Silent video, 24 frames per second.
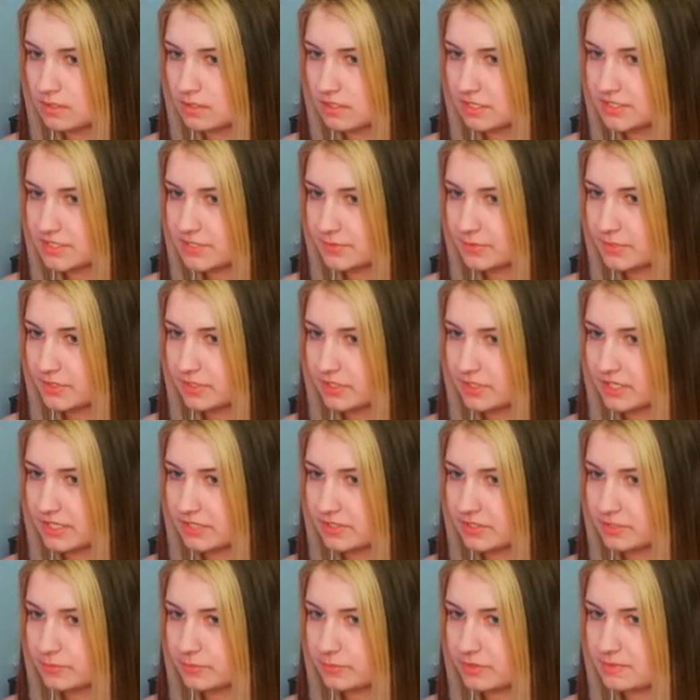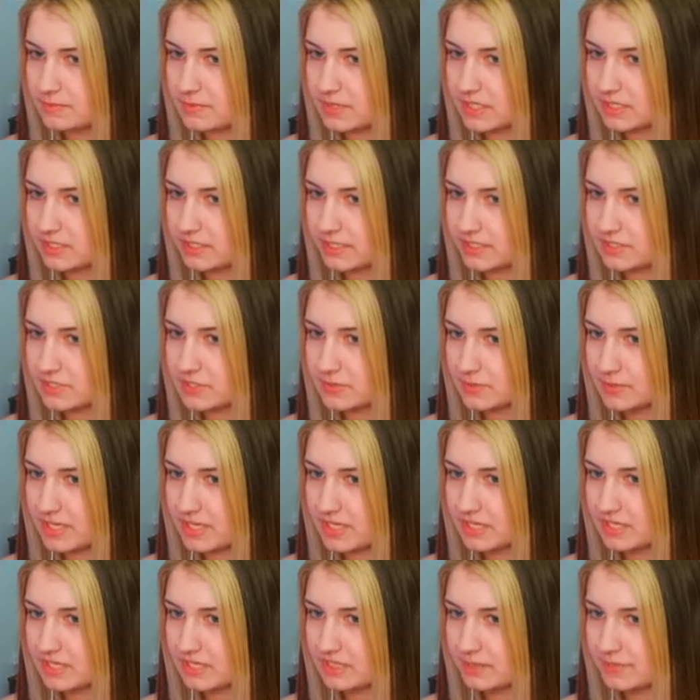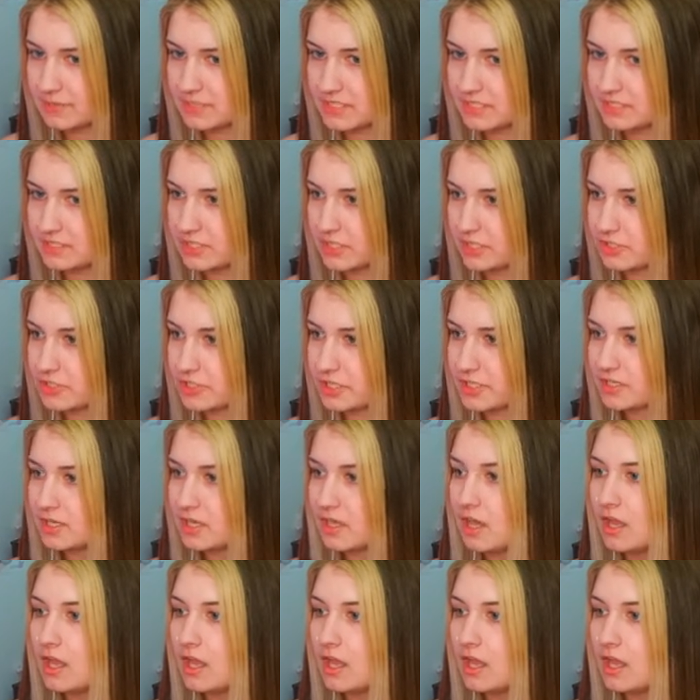so I want to get the remade Link's Awakening. That was an addiction.